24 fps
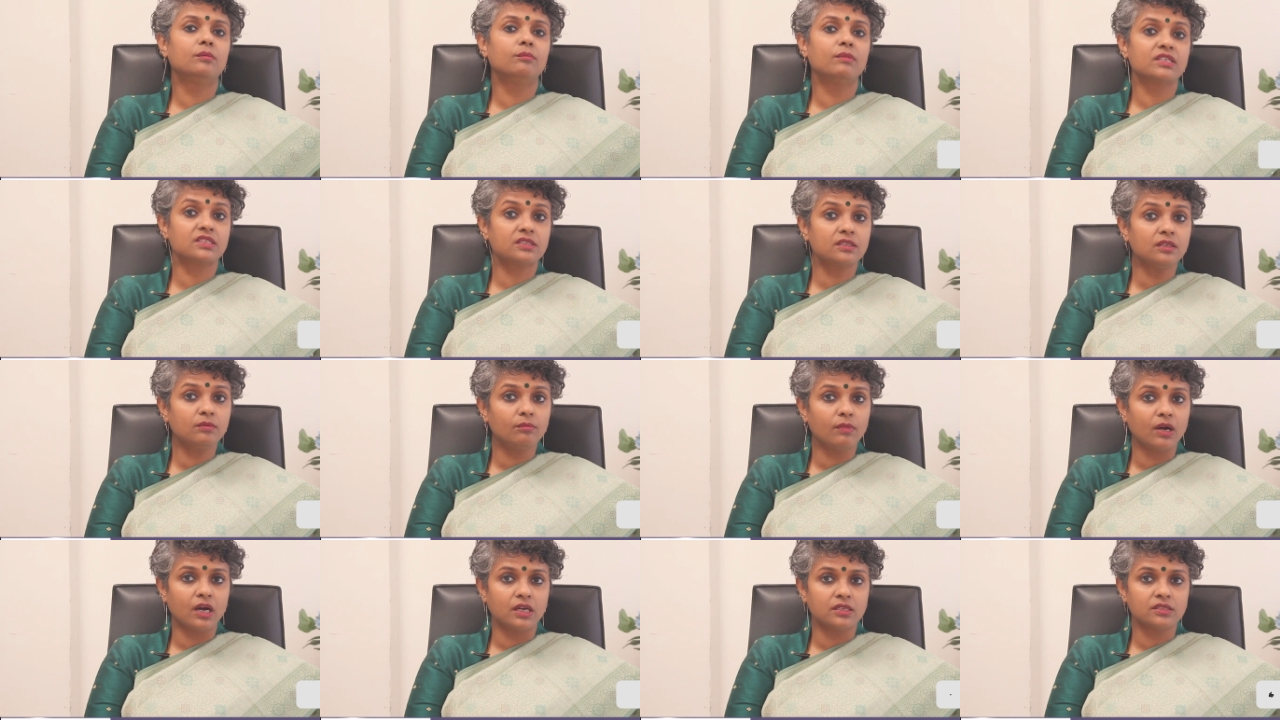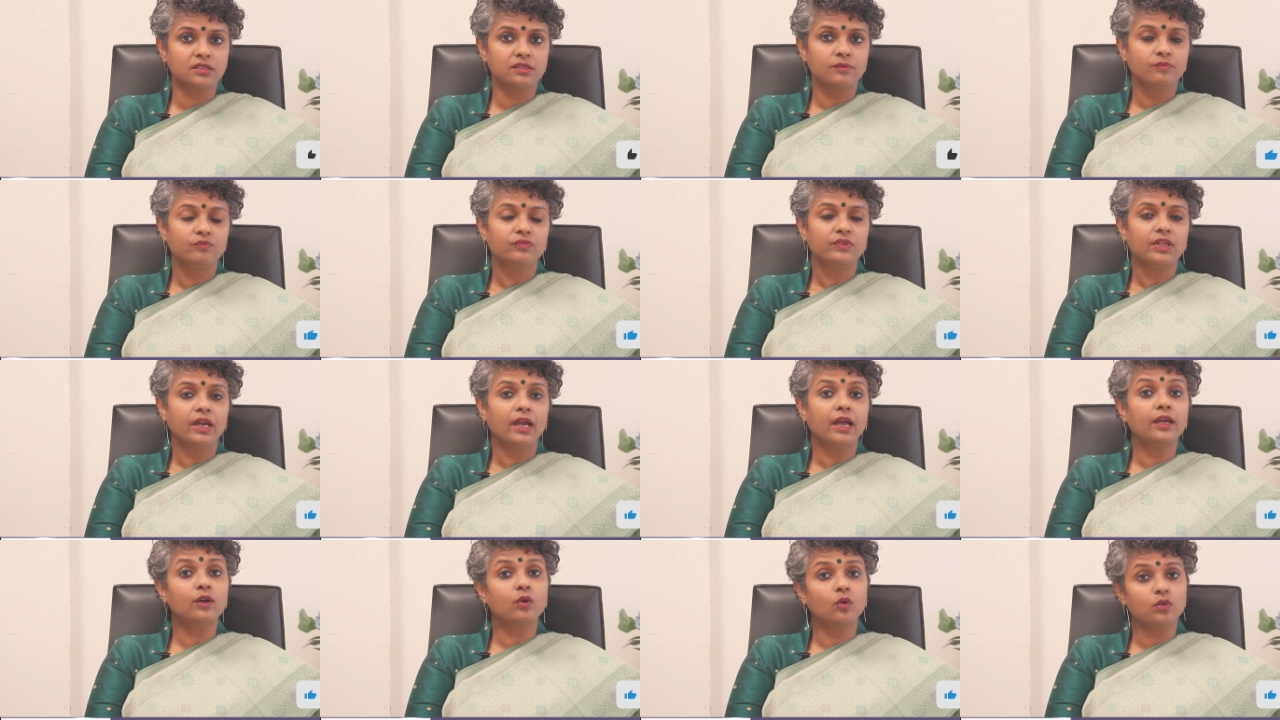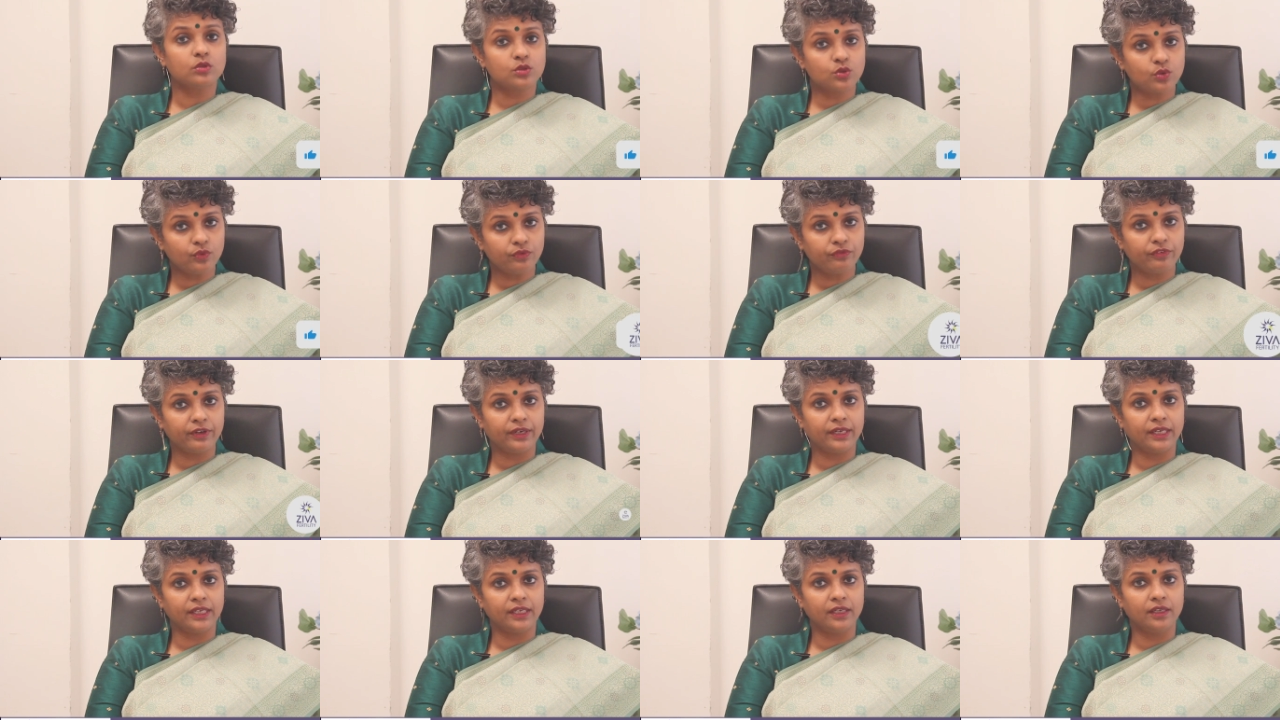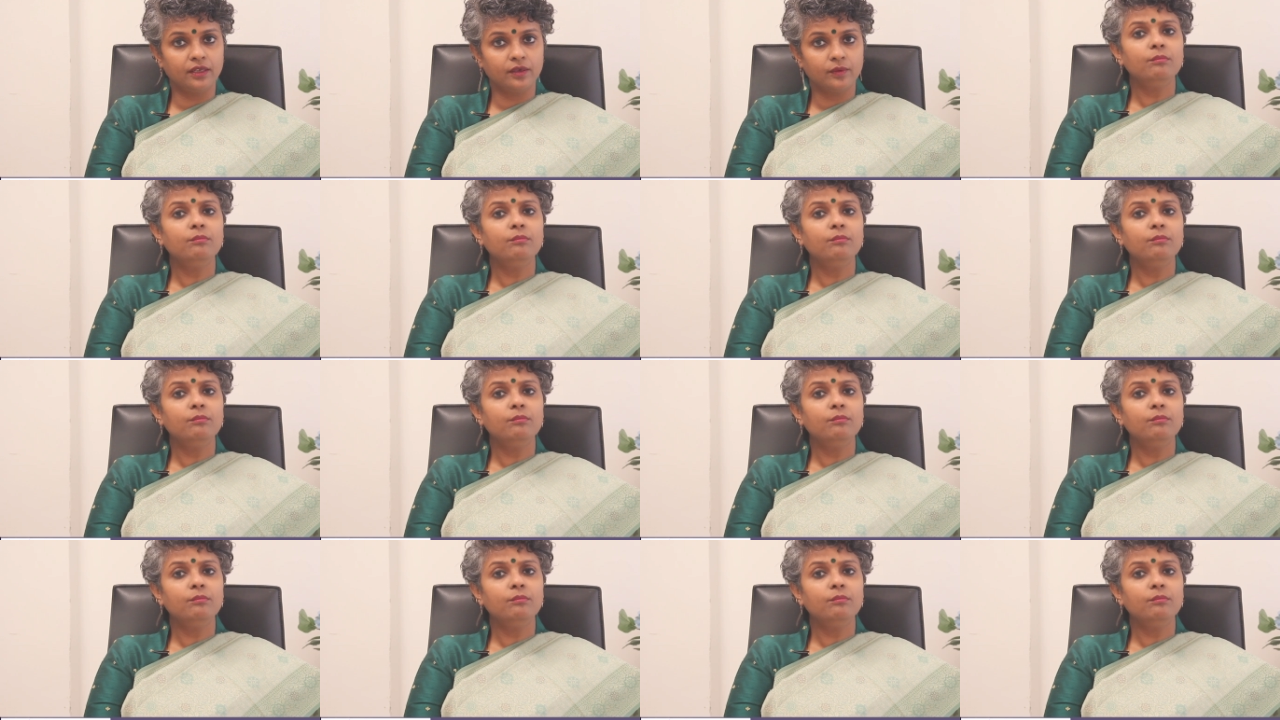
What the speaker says: muscle mass, and also fatigue.